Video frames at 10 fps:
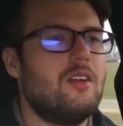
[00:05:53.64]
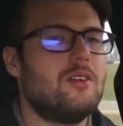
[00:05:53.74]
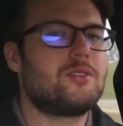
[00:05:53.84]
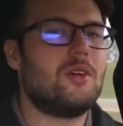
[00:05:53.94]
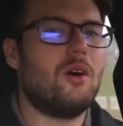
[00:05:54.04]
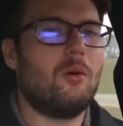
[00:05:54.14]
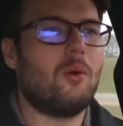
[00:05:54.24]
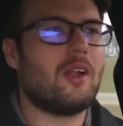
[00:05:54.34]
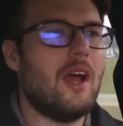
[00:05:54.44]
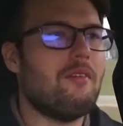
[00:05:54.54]
So
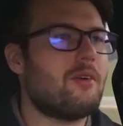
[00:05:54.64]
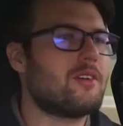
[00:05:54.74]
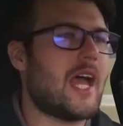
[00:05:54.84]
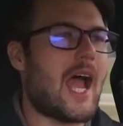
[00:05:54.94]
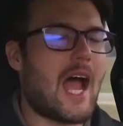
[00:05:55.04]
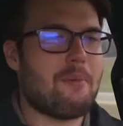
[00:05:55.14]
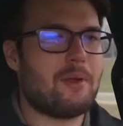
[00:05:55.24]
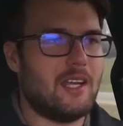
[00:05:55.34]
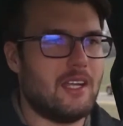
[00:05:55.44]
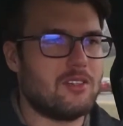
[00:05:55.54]
whatever's
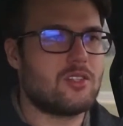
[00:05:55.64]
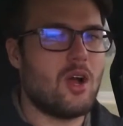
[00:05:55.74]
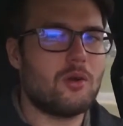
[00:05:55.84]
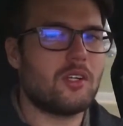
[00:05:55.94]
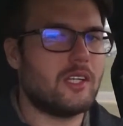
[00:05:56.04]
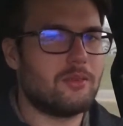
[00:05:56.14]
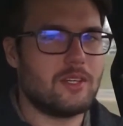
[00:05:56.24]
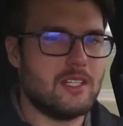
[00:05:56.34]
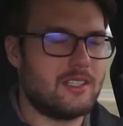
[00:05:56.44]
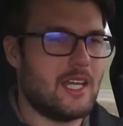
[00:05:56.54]
happening is totally
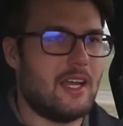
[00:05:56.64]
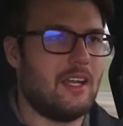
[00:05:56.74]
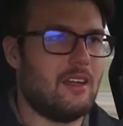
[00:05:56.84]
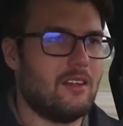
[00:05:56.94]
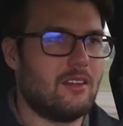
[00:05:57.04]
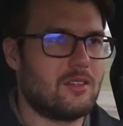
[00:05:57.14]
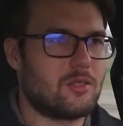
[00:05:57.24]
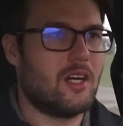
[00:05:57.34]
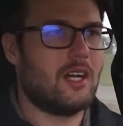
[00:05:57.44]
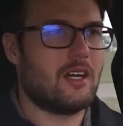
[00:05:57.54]
resetting the
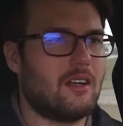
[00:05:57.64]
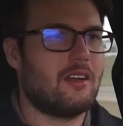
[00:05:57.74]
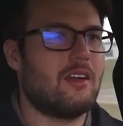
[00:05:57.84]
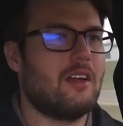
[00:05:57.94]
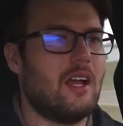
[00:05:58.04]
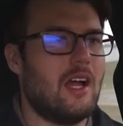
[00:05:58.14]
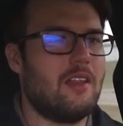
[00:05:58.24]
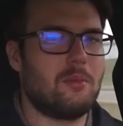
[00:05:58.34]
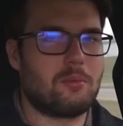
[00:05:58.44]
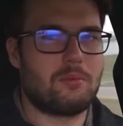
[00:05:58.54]
truck
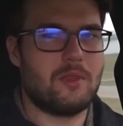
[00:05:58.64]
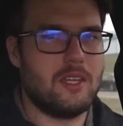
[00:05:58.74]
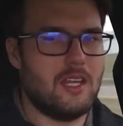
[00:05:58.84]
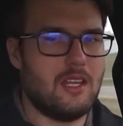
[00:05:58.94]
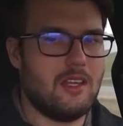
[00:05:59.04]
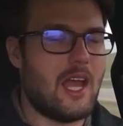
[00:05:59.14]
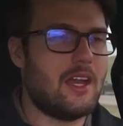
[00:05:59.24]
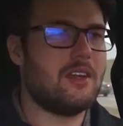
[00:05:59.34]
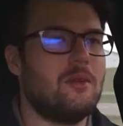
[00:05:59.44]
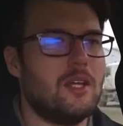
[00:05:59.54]
and the
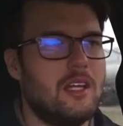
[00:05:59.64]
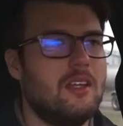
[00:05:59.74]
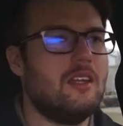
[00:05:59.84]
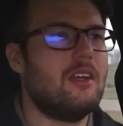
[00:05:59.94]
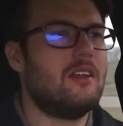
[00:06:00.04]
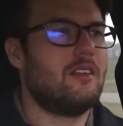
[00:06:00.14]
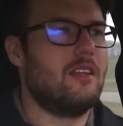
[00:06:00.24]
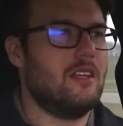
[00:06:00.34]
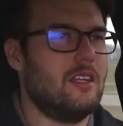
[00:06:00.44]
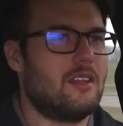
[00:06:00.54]
head unit,
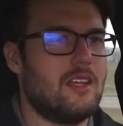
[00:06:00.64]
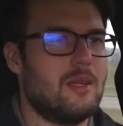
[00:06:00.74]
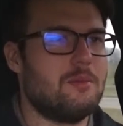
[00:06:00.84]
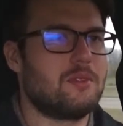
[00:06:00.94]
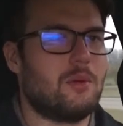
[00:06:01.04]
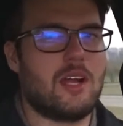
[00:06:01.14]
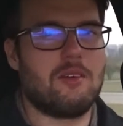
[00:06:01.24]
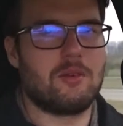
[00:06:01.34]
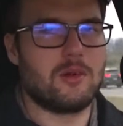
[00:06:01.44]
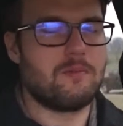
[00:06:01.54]
the themes,
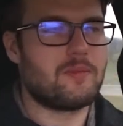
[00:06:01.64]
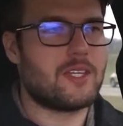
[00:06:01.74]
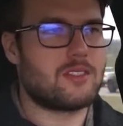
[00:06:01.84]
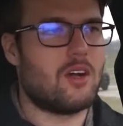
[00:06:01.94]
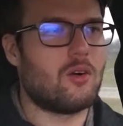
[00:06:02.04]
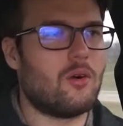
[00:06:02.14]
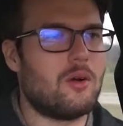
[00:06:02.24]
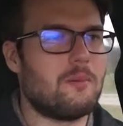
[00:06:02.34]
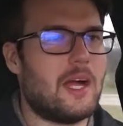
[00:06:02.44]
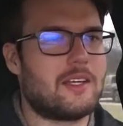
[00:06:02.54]
whatever. It's all
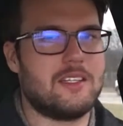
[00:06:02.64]
going back to